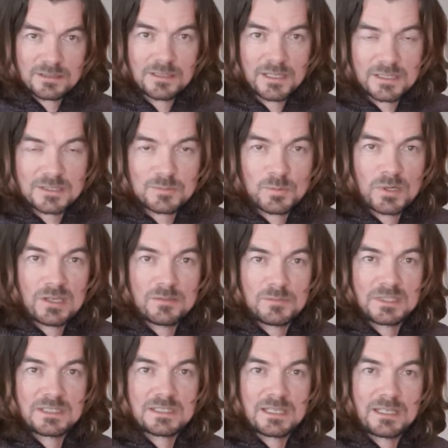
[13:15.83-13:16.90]

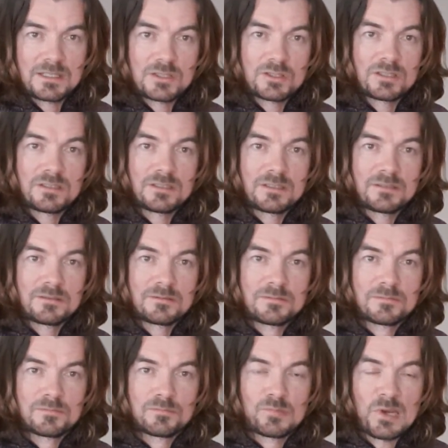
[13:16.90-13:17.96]
experimentation and
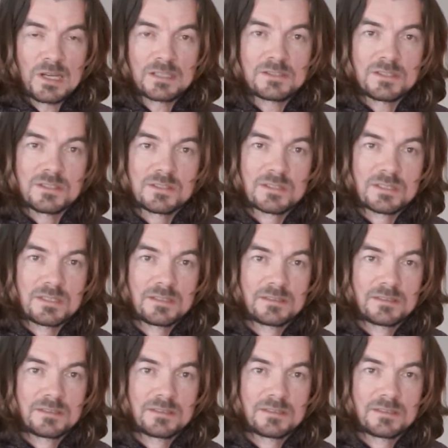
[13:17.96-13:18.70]
practice,